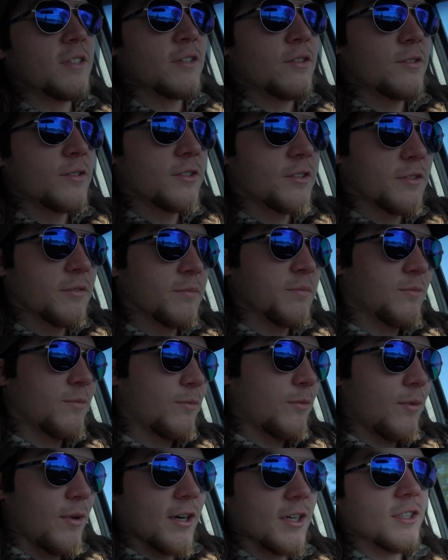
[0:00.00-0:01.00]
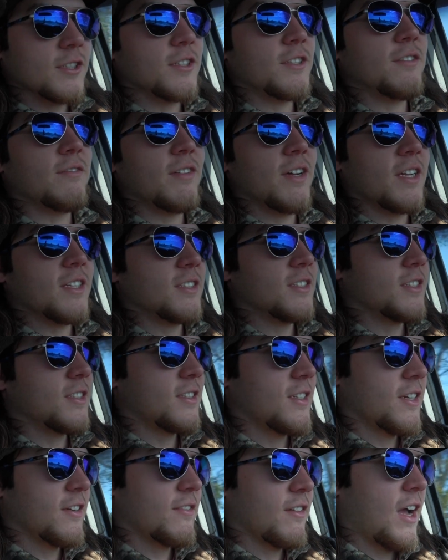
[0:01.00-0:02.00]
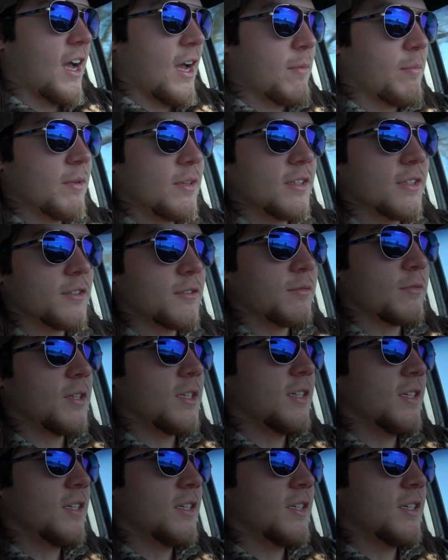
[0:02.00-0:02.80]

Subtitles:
on some recent events that have happened this week,